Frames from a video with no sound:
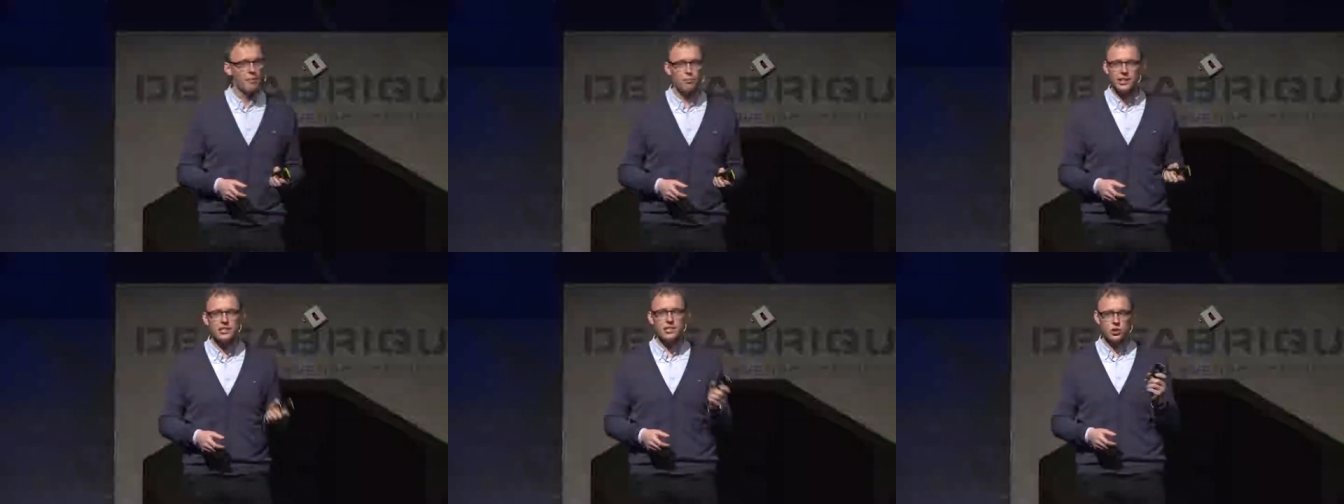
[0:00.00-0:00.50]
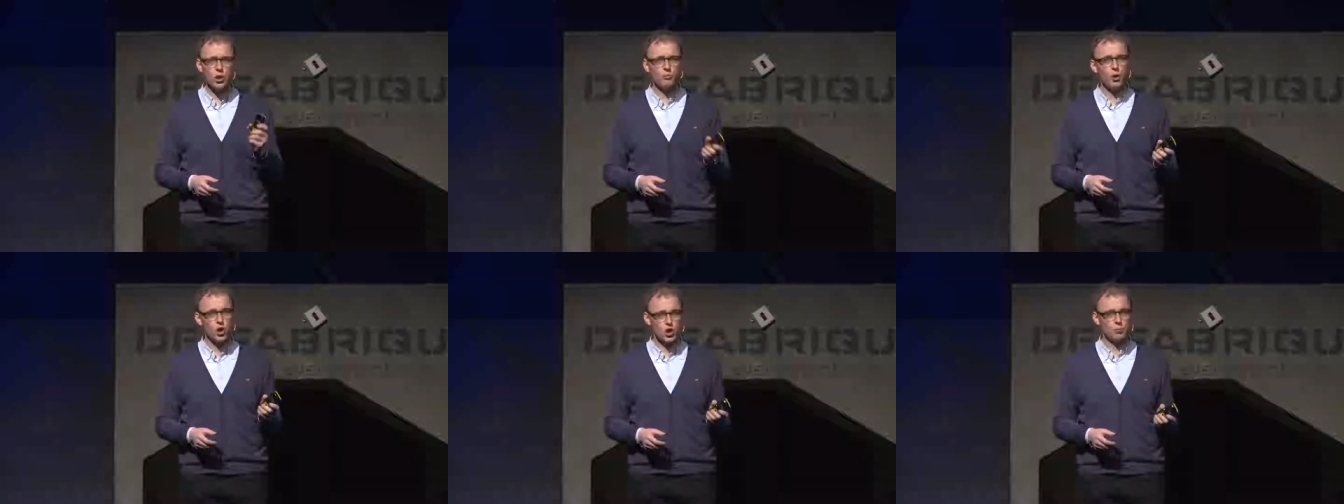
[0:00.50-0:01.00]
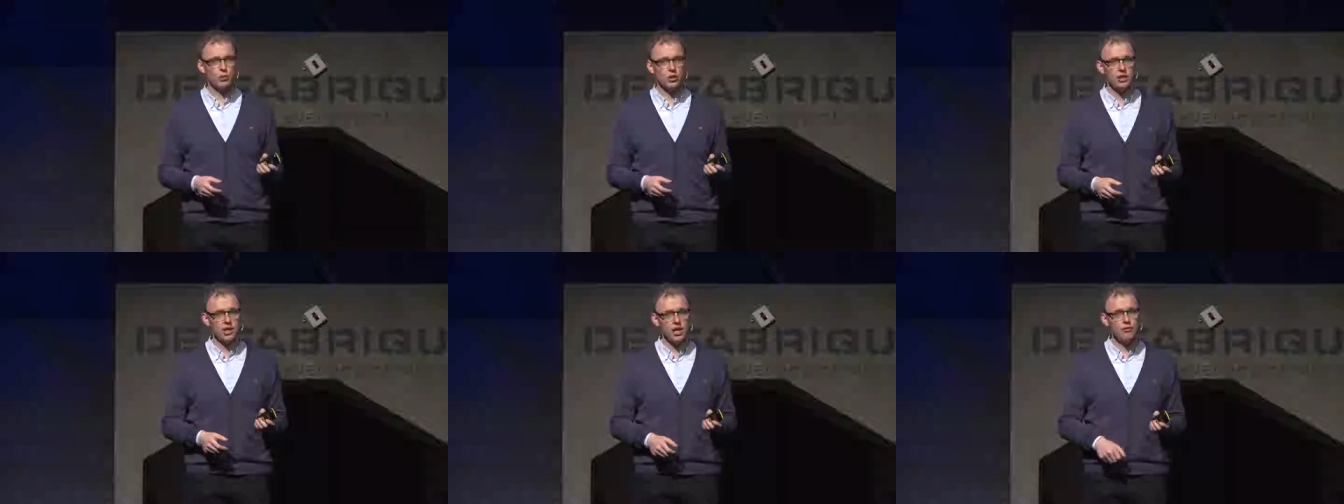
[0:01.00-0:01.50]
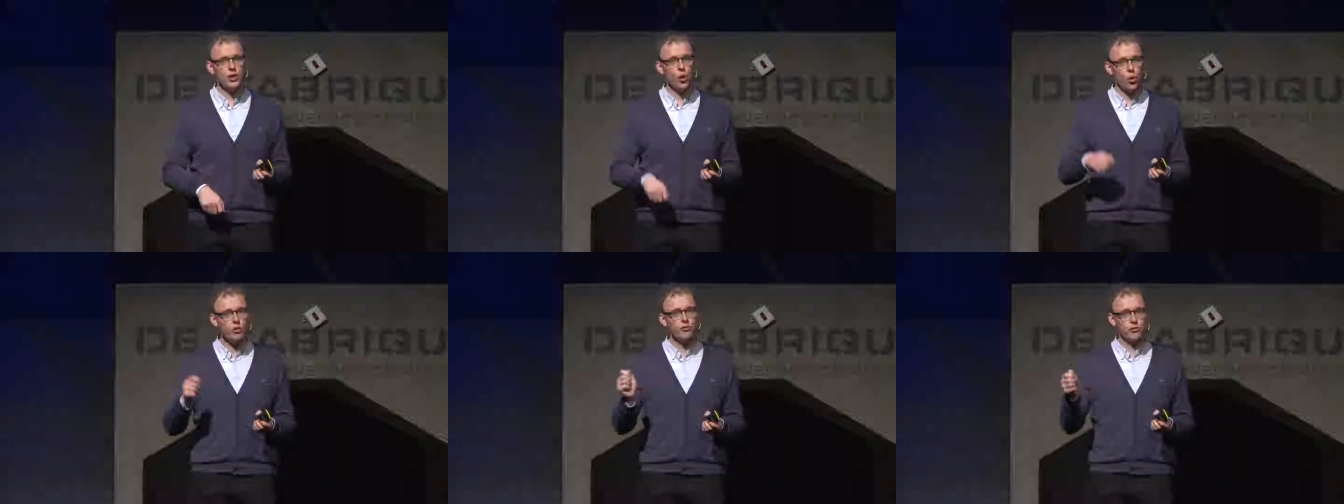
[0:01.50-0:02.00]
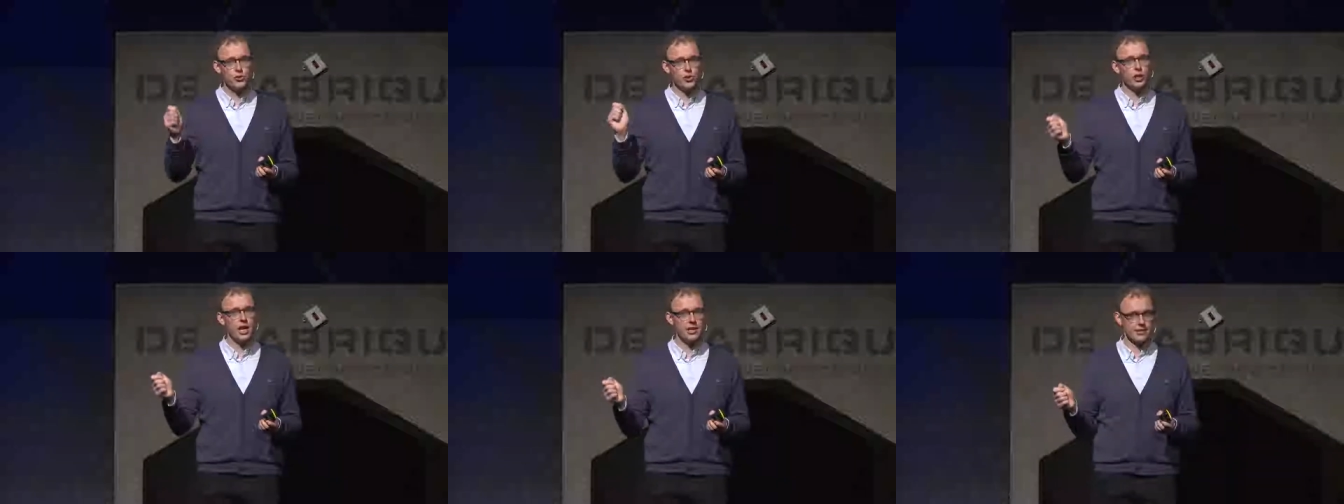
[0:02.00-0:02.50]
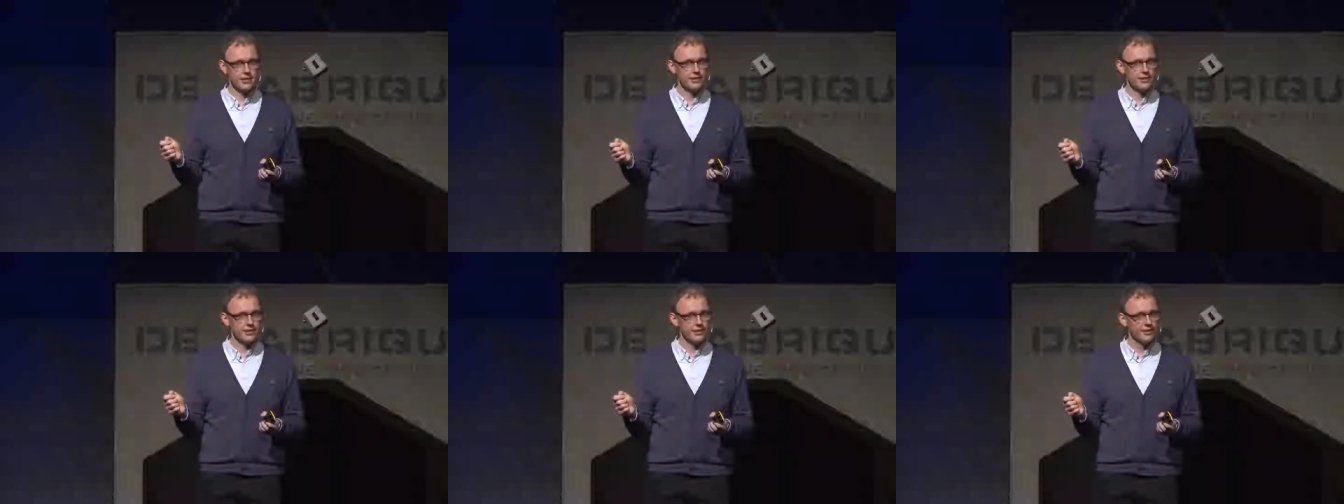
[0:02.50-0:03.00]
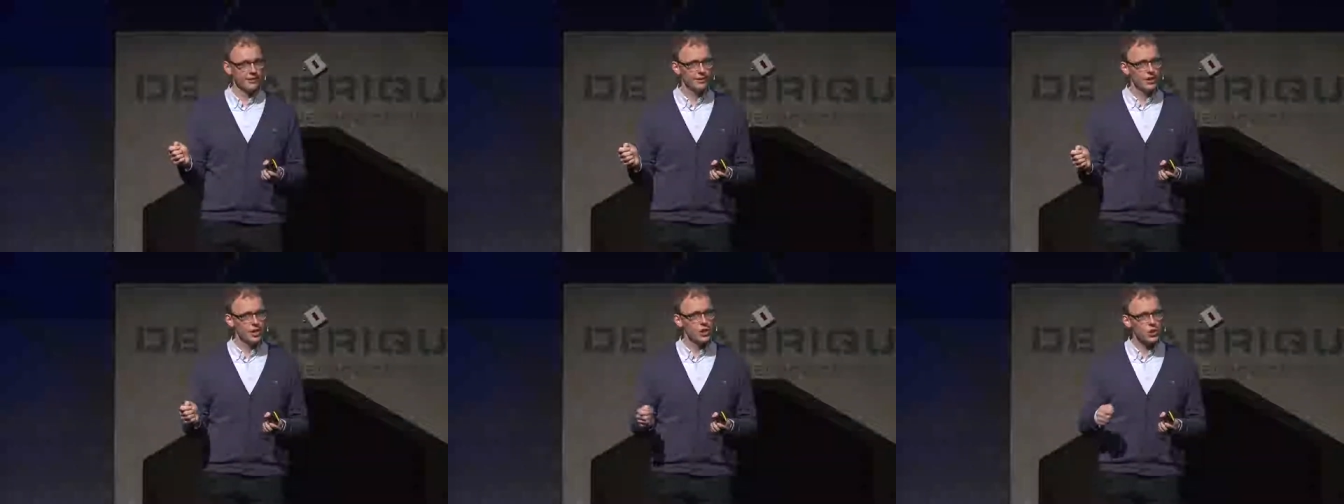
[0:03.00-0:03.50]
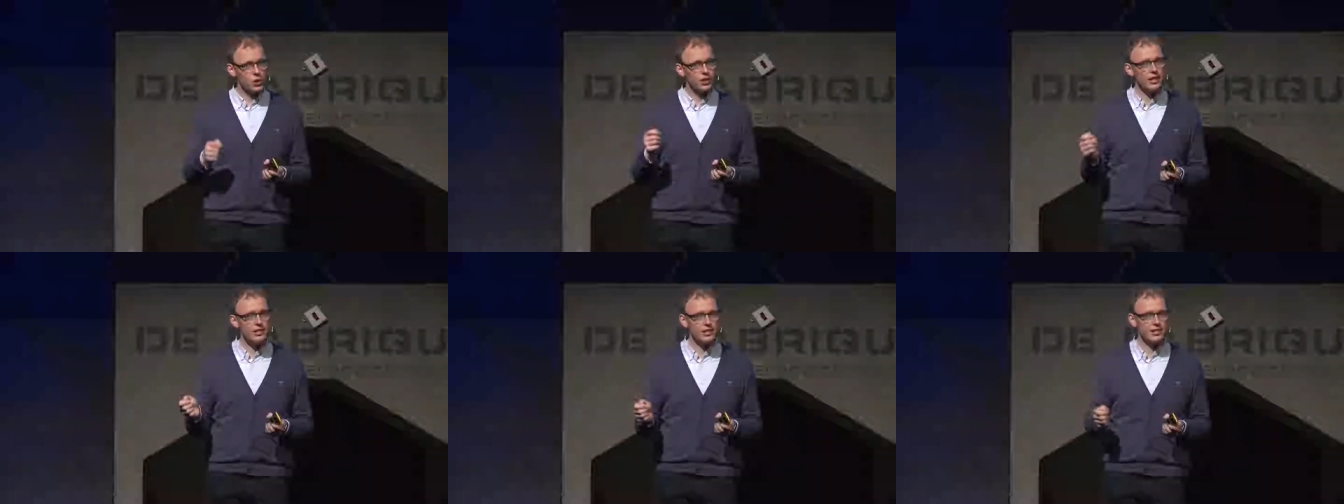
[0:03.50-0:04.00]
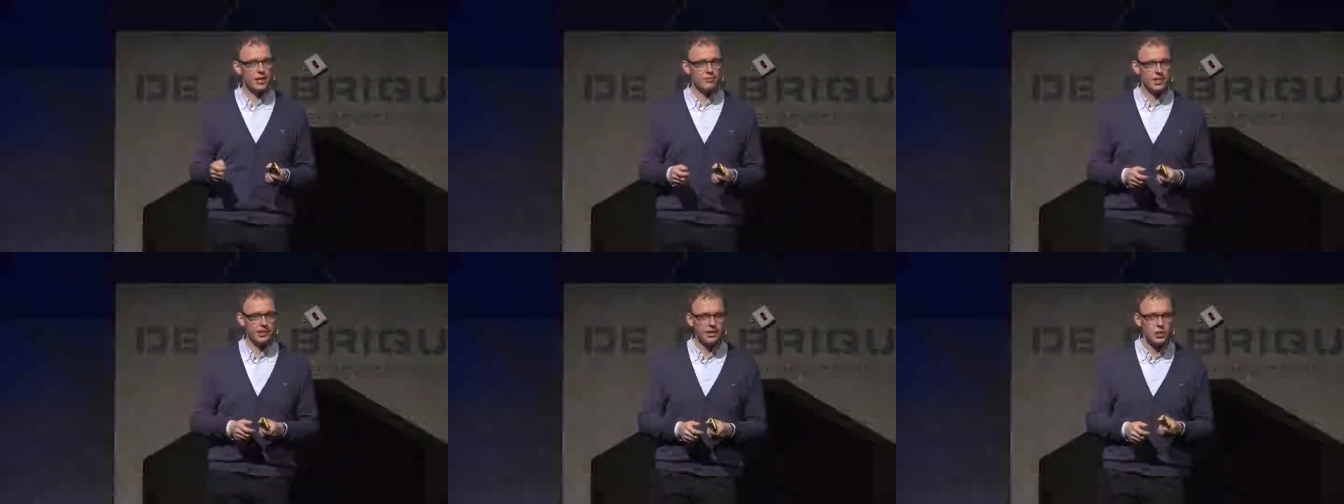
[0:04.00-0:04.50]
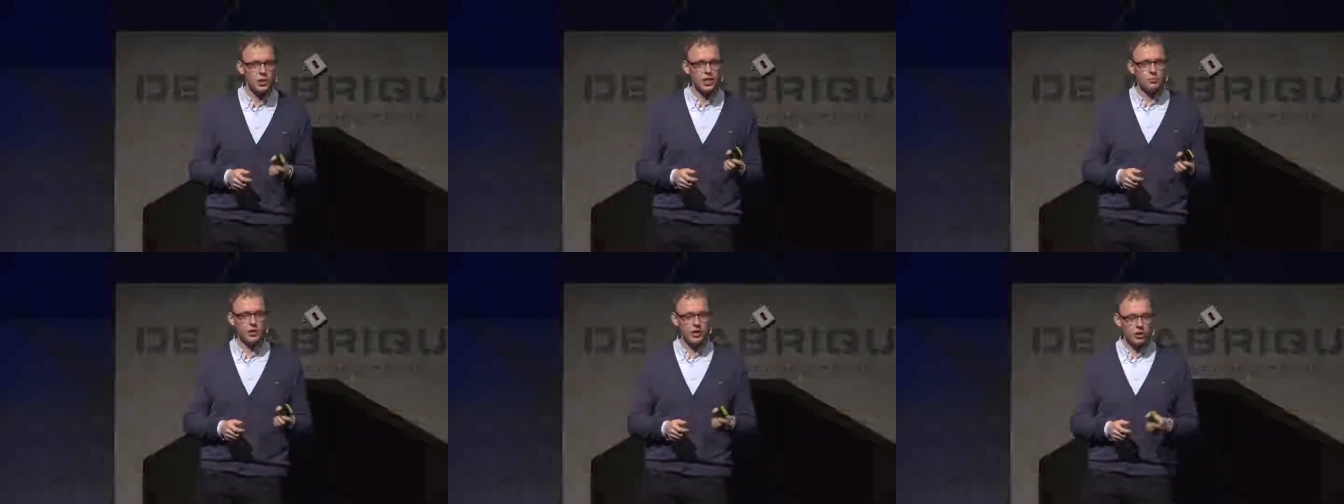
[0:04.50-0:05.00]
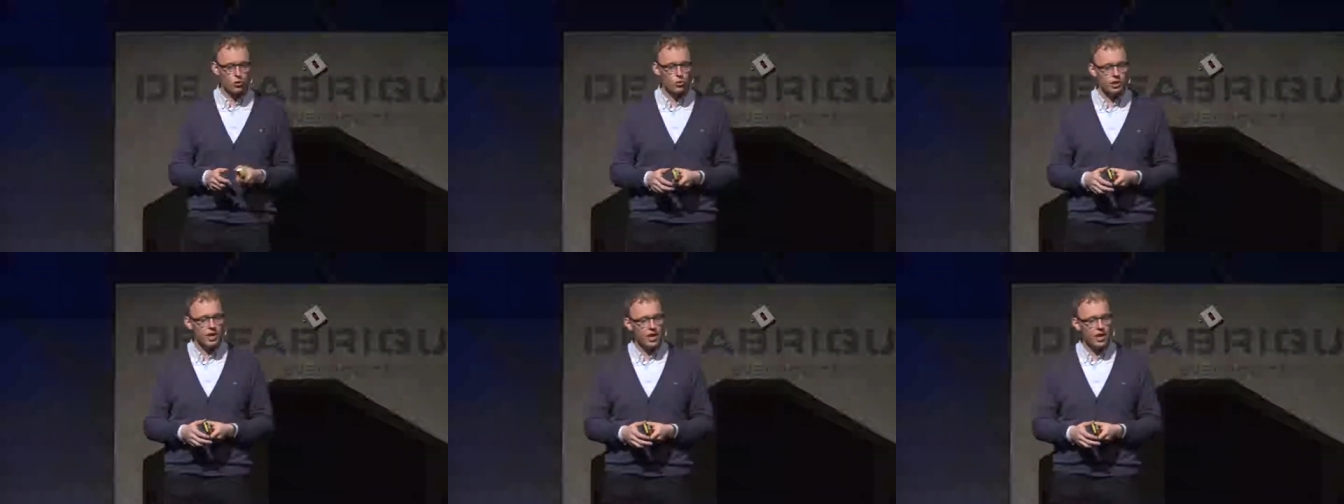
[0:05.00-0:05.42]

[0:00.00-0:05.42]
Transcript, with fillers: But this is not possible if you own physical hazards. So this is something, this has been a route